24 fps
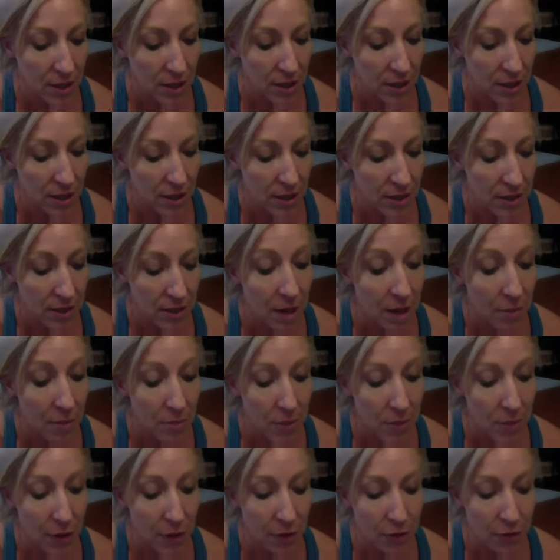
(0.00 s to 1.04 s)
Some
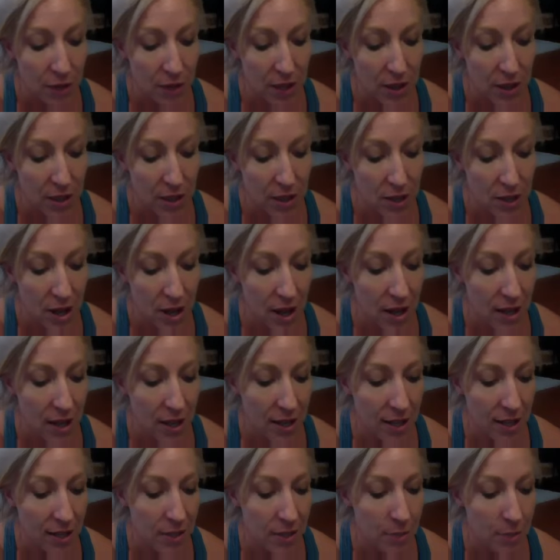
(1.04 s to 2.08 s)
have faith in God and
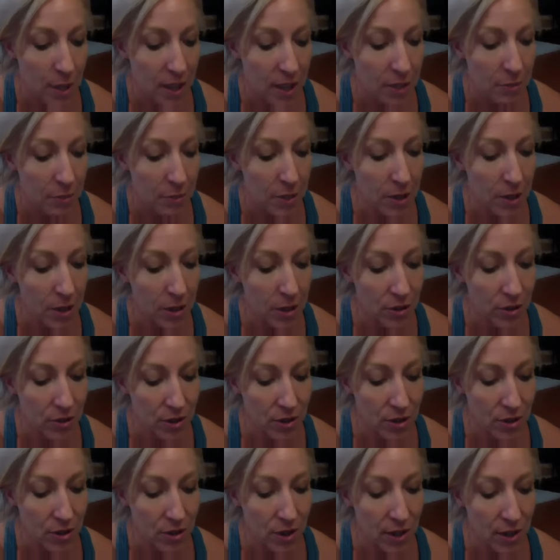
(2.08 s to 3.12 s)
expect miracles
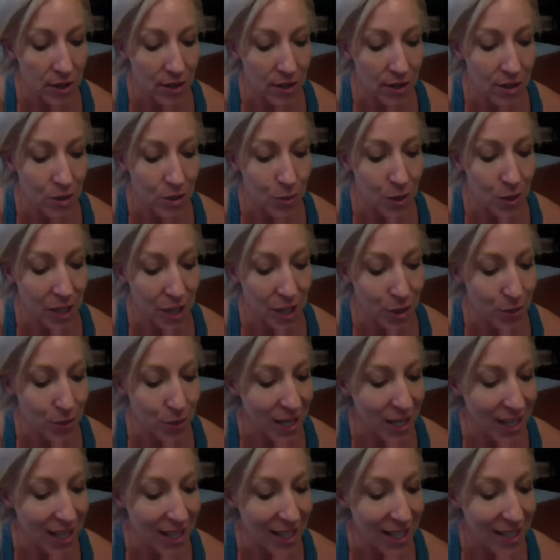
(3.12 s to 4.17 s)
during this
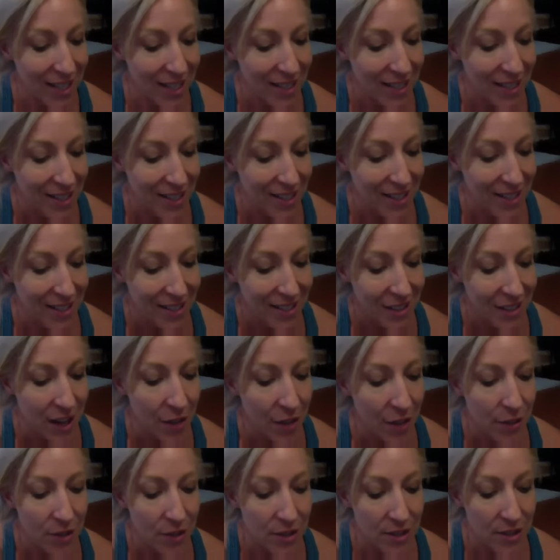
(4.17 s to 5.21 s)
2020.
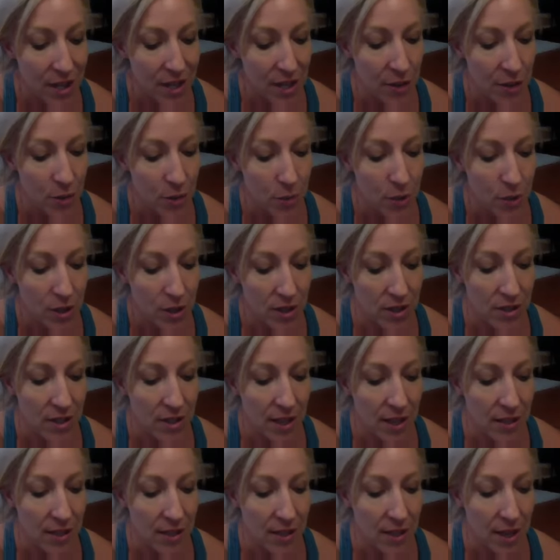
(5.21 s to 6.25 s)
Others say the worst is
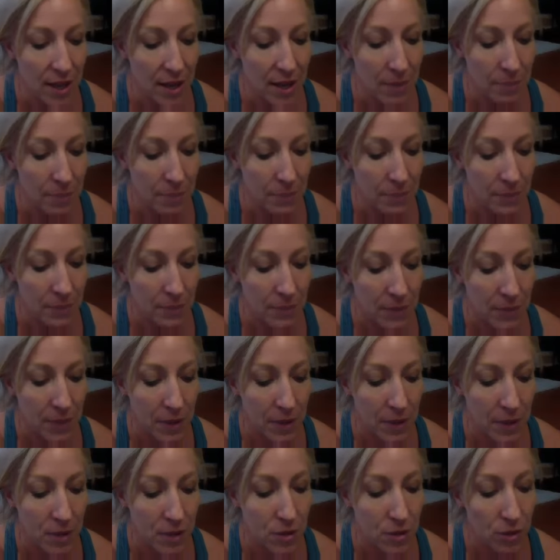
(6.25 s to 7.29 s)
yet to come.
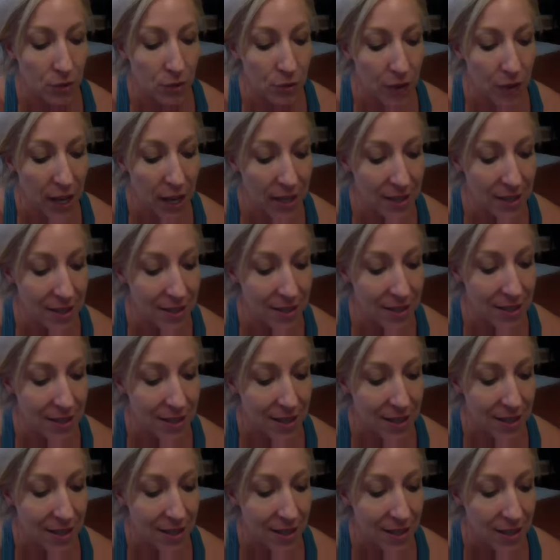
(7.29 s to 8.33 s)
So friends,
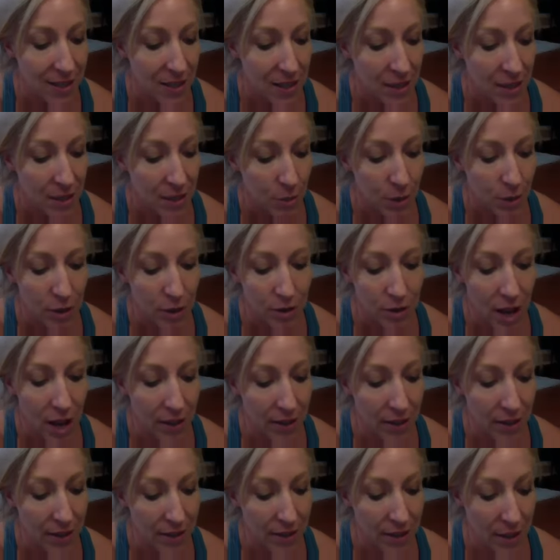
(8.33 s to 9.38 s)
we are not in
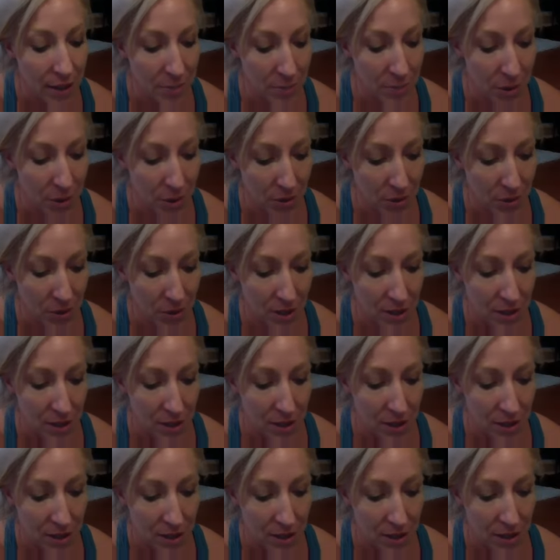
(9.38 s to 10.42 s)
the same boat.
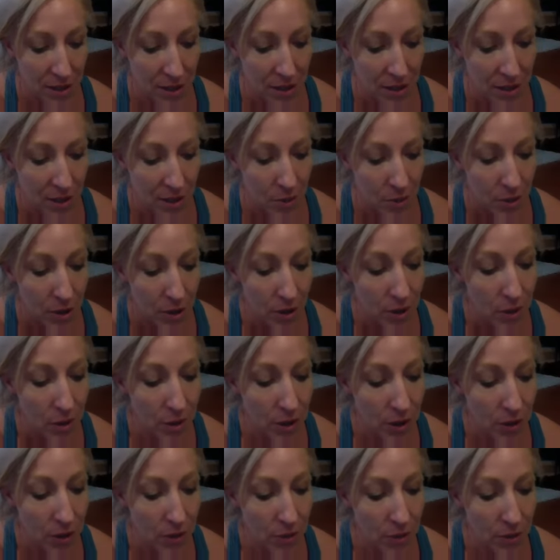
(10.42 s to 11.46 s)
We are
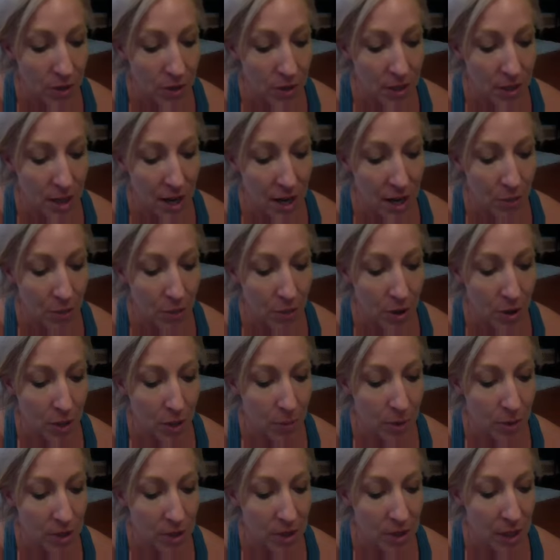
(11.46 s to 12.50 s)
going through a time when our
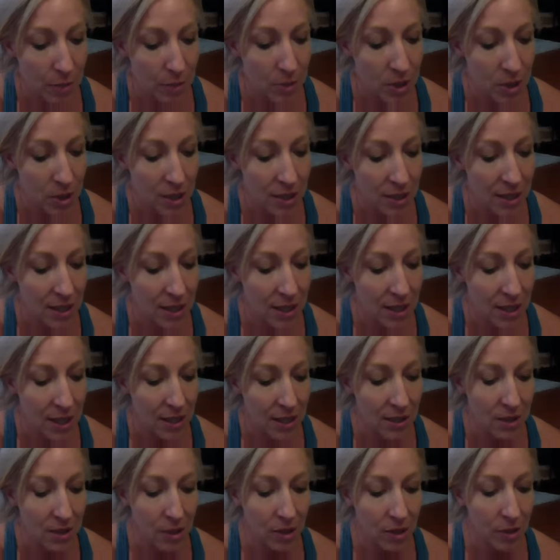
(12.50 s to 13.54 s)
perceptions and
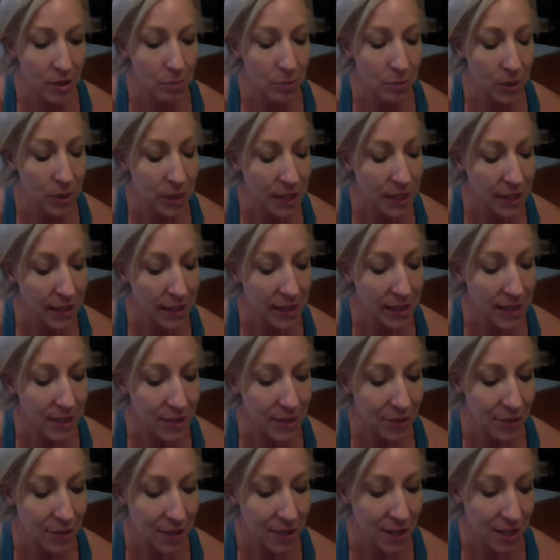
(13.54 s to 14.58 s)
needs are completely
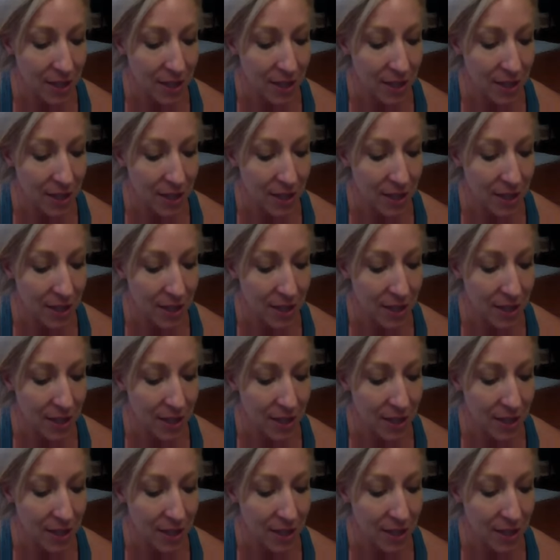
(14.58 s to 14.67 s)
different,